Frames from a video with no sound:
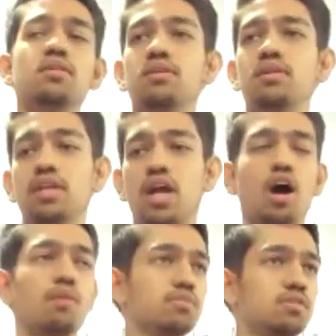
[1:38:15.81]

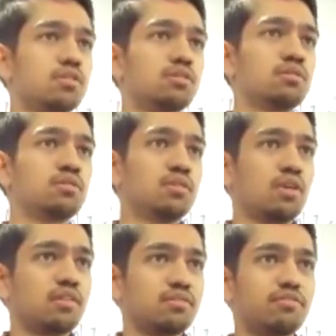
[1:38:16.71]
In arms,
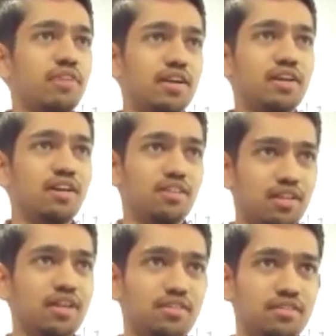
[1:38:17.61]
fat
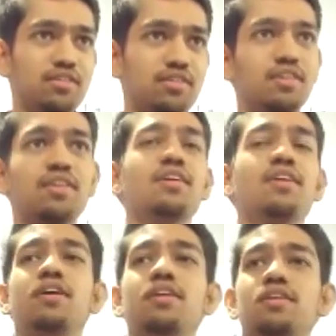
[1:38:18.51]

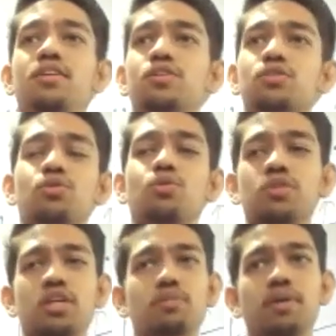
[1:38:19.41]
right? So
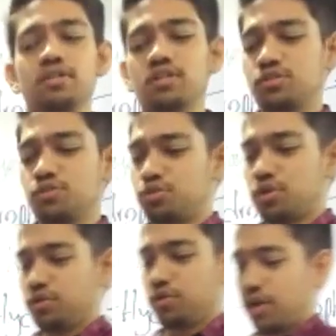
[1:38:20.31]
those are the places
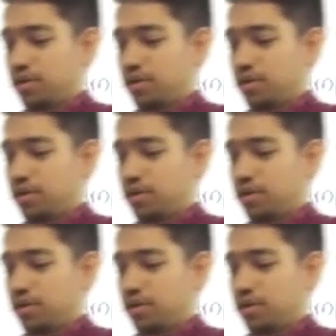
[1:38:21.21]
usually